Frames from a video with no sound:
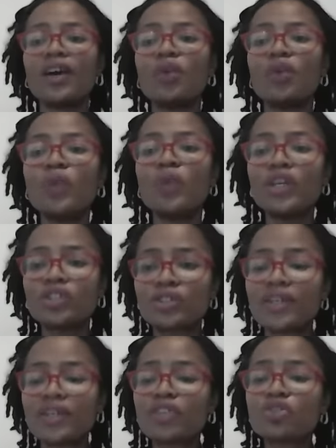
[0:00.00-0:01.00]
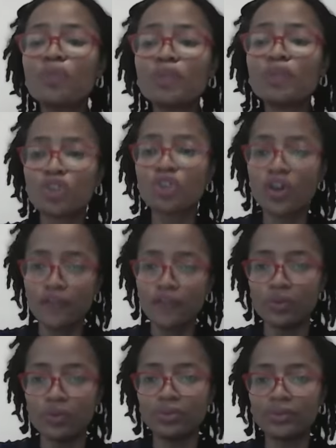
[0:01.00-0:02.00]
we sh they should be
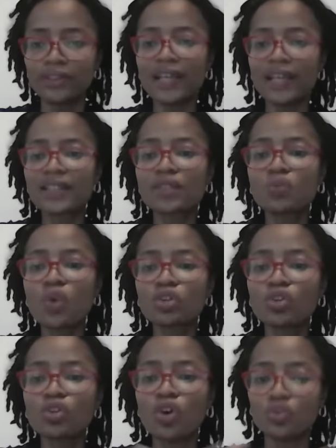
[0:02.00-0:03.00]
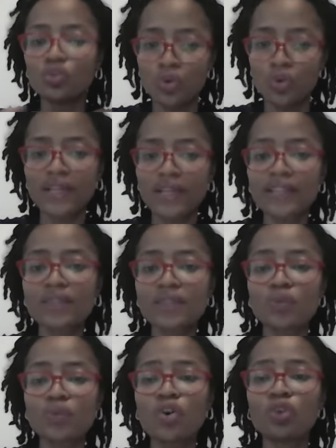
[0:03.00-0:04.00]
joyful. That is what God wants. That is
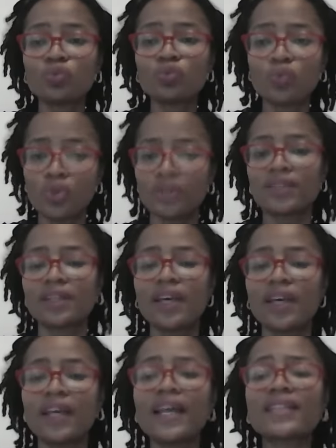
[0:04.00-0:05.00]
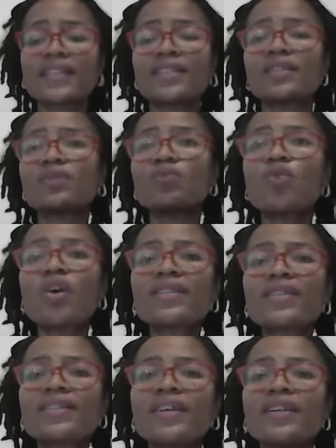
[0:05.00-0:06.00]
what God wants. That is
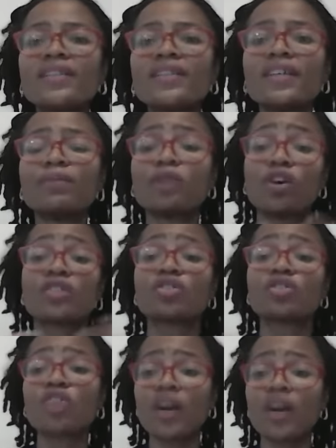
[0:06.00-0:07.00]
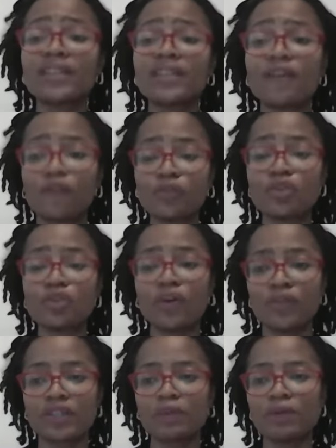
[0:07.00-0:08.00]
what they, they because joy is a fruit of
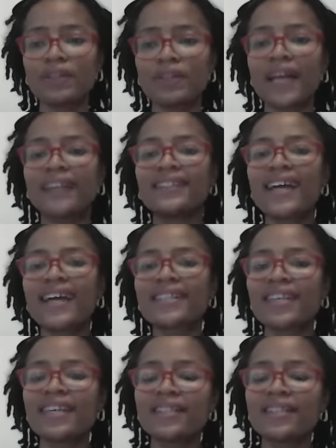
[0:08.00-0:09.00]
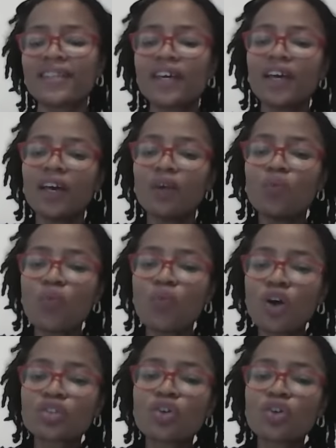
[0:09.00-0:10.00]
the spirit, and that is
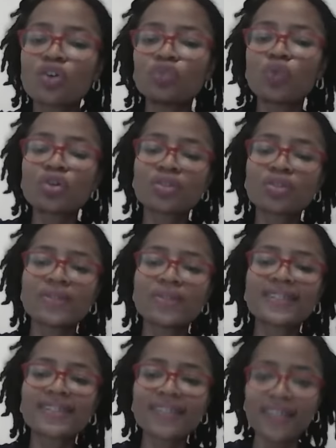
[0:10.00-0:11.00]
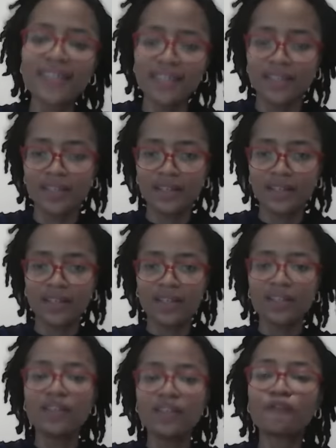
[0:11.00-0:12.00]
what God wants to see
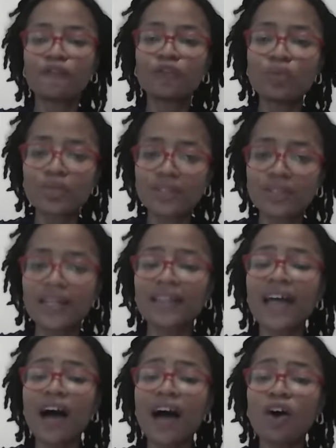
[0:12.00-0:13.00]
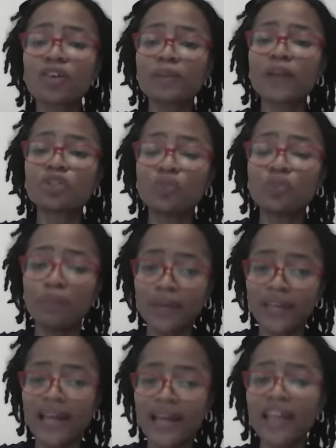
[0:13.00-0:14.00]
the fruits that our husband should
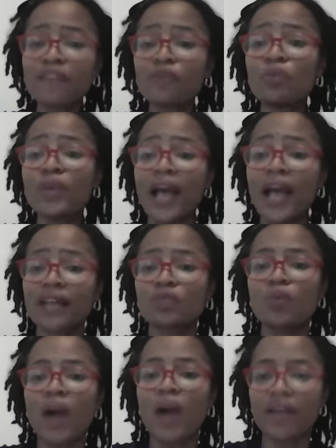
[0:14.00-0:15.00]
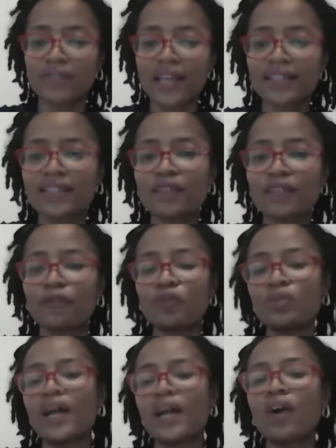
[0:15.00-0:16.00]
bear, that even we as wives, that is the
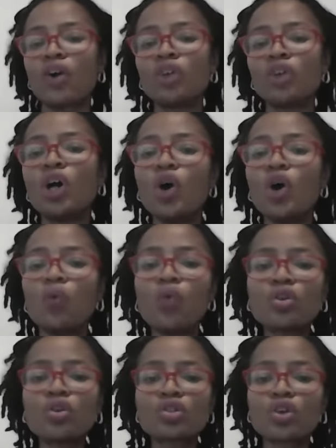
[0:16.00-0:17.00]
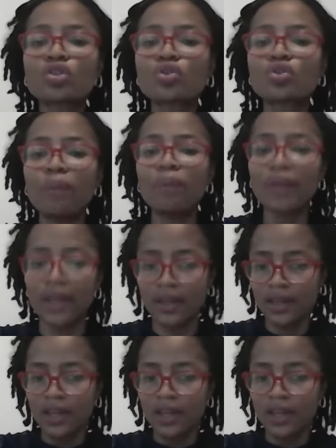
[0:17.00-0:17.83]
fruit that God wants us to bear.